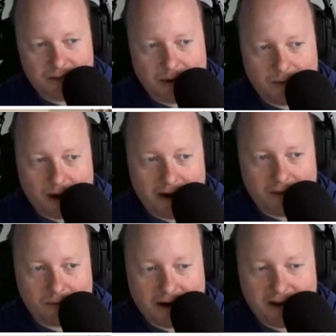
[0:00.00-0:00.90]
Do we want
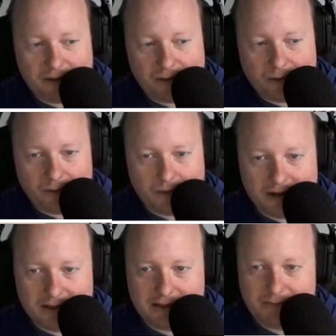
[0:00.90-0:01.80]
it running through the
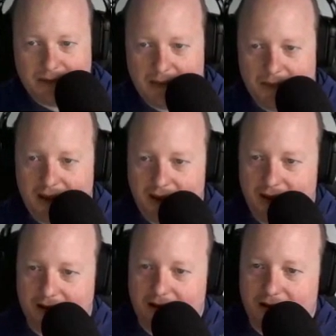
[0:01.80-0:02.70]
woods? Maybe.
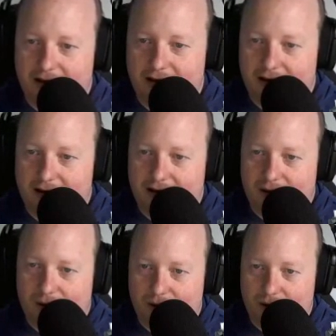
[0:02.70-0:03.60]

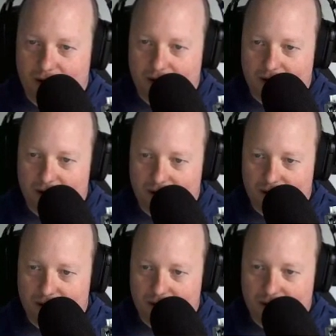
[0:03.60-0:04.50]

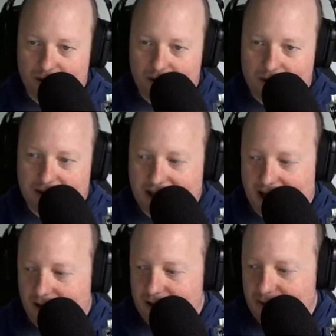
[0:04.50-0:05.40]
Oh,
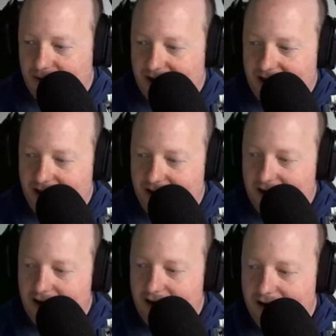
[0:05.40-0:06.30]
that looks pretty
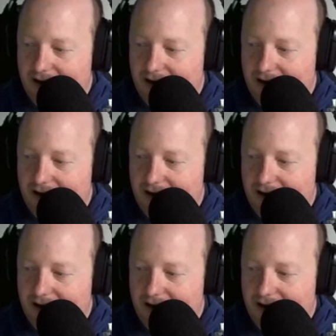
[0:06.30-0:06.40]
good.